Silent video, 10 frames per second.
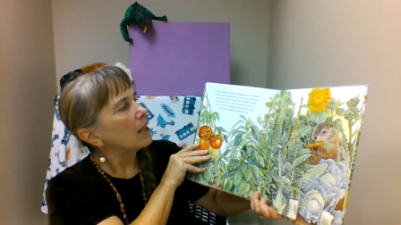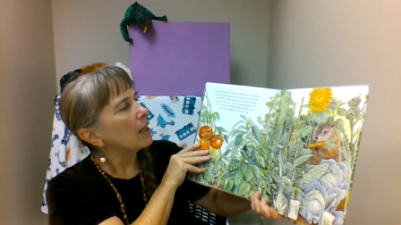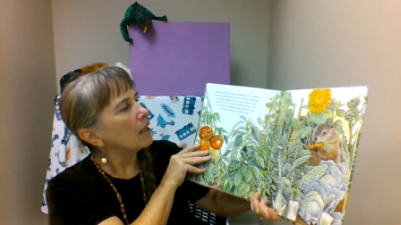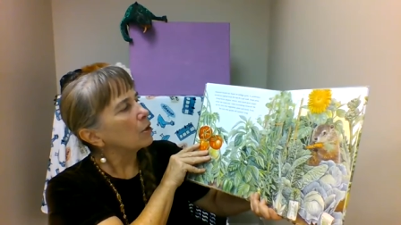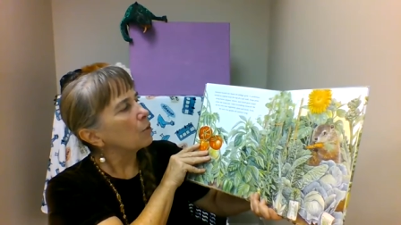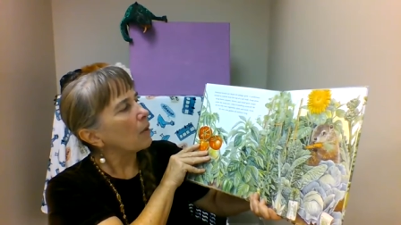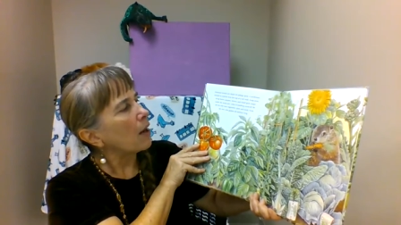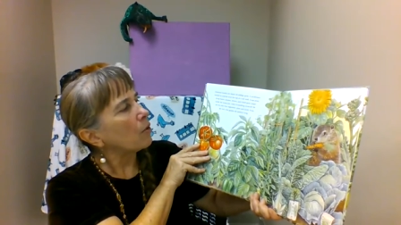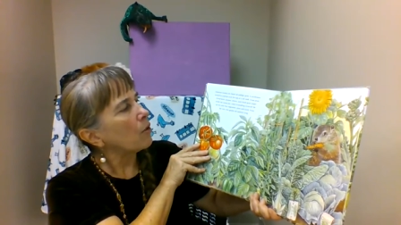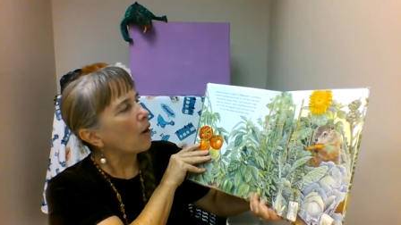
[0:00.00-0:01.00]
Little
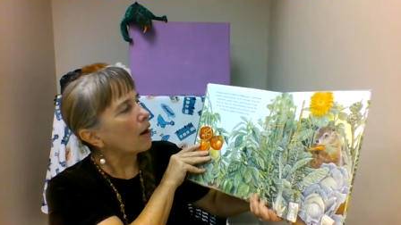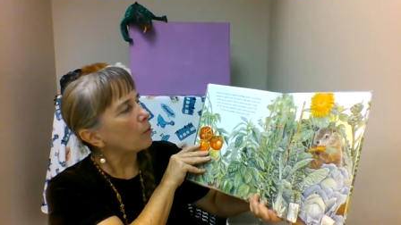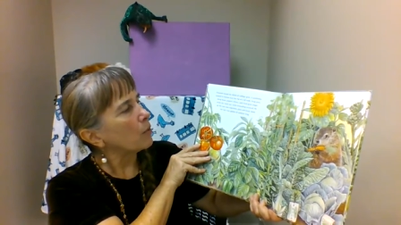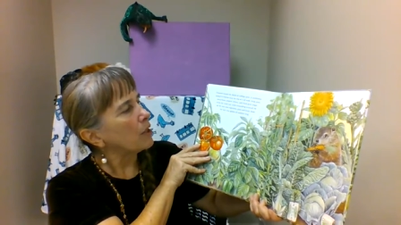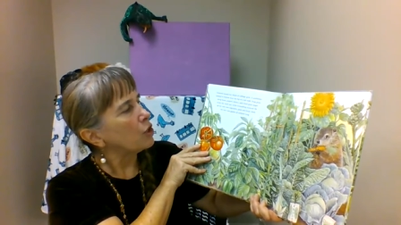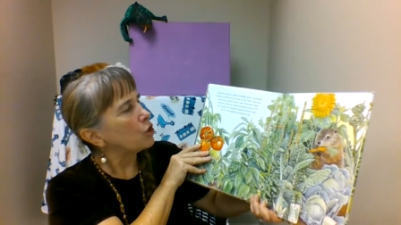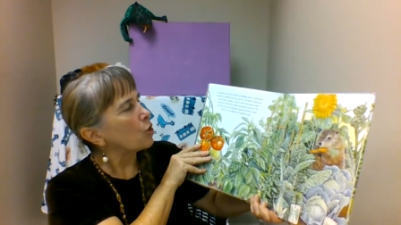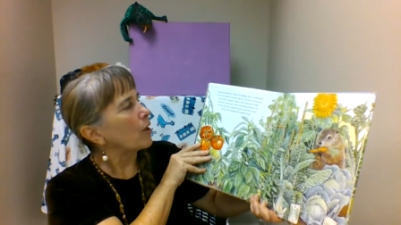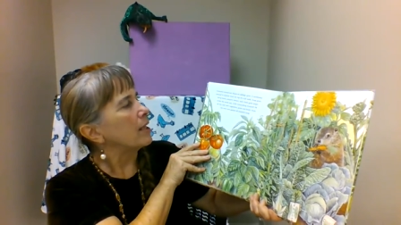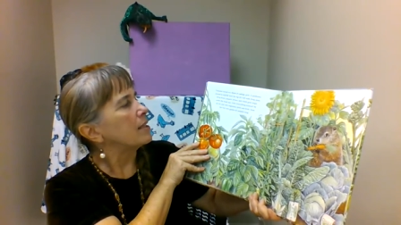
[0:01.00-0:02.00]
Groundhog
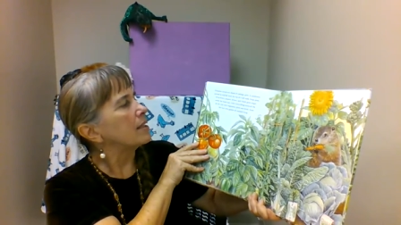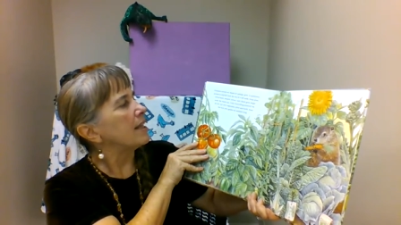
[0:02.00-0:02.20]
rejoiced.